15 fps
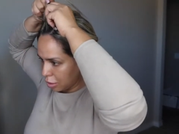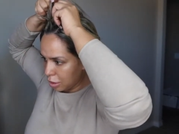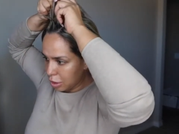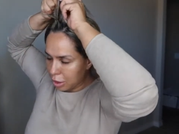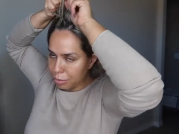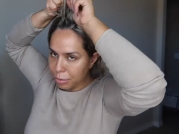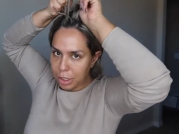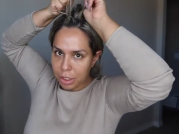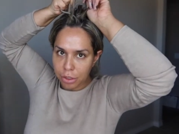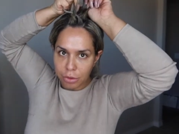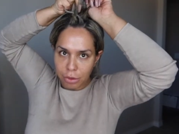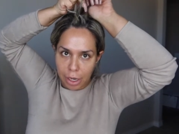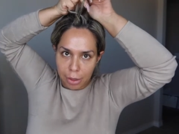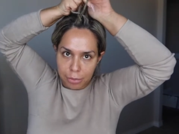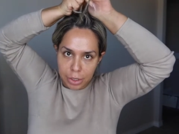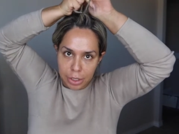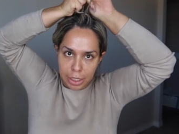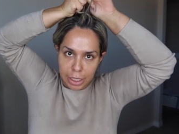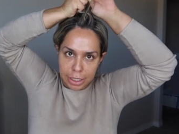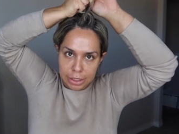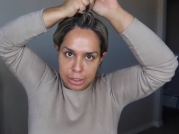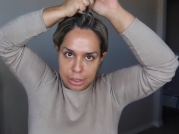Then I'm gonna grab the
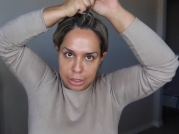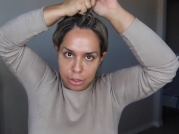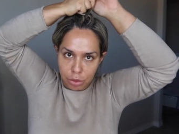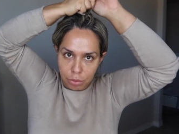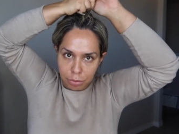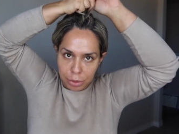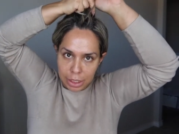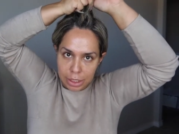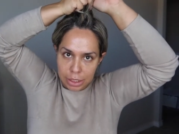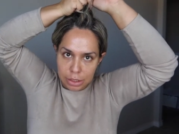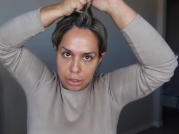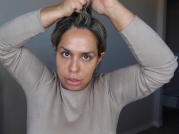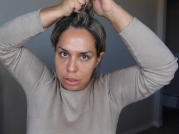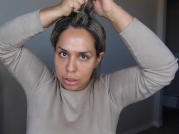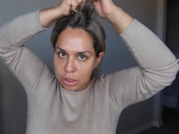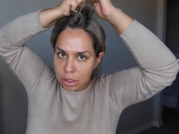next little piece,